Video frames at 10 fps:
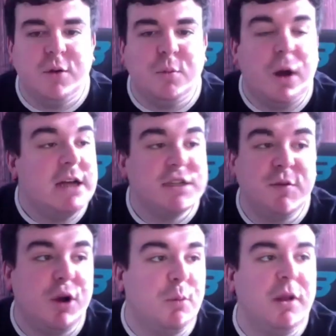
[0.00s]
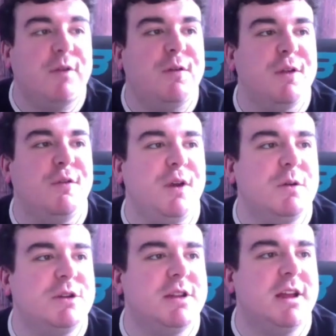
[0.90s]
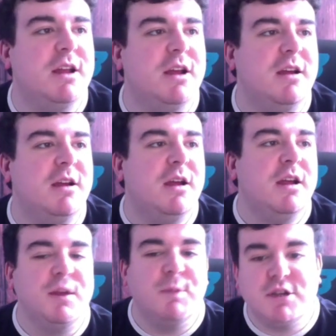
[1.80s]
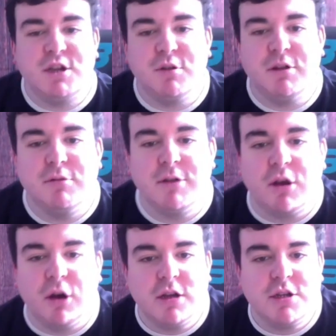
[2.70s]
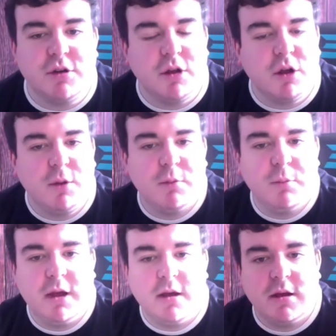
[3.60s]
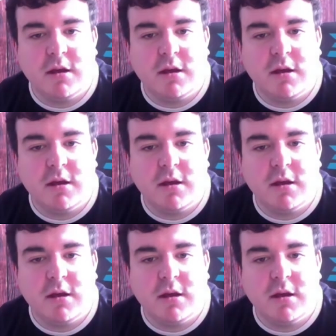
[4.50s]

what else have you got planned for the future then? You mentioned you're in the recording studio with your mate.